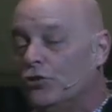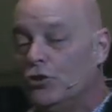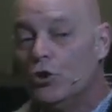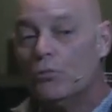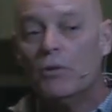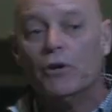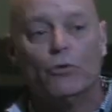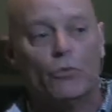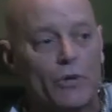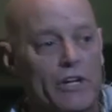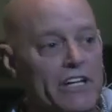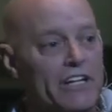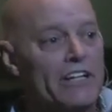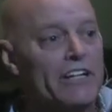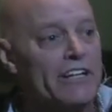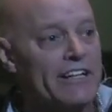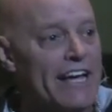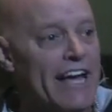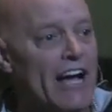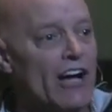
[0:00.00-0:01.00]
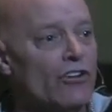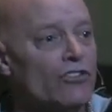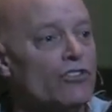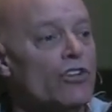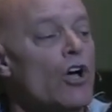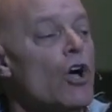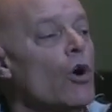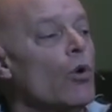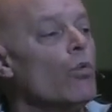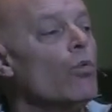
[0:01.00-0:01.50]
You've been reading
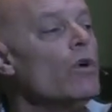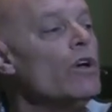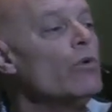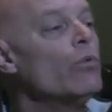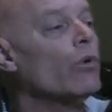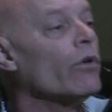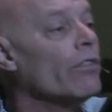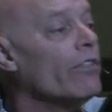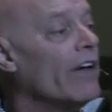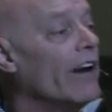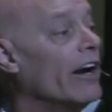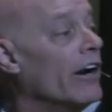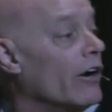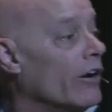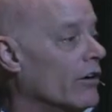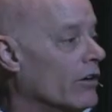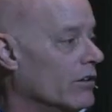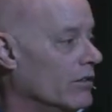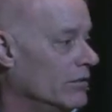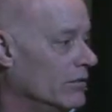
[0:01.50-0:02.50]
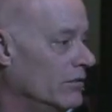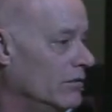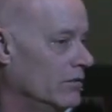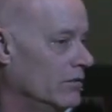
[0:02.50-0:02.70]
accounts, we were there.